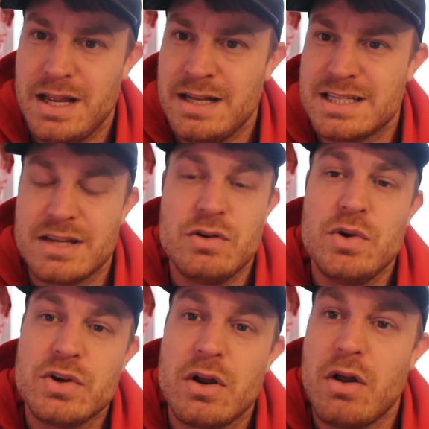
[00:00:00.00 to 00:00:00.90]
And it's like, no,
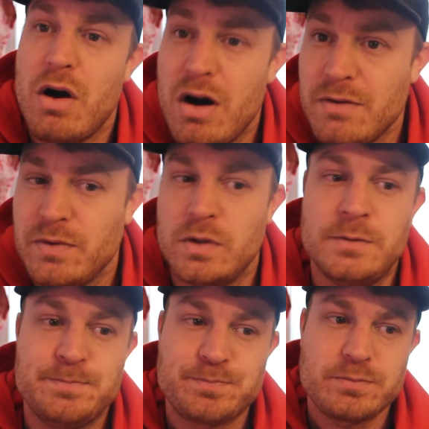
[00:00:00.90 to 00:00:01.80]
you're not
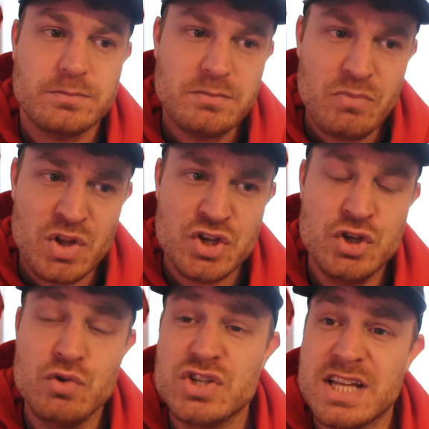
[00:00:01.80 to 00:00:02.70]
awful.
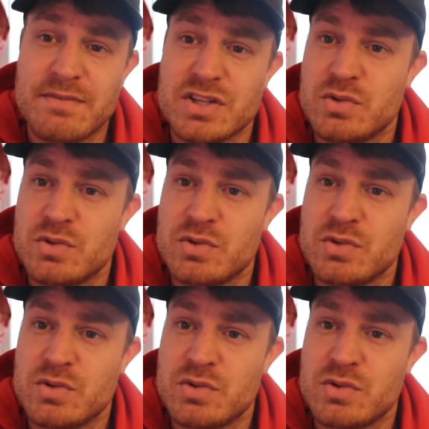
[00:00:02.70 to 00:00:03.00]
You just have to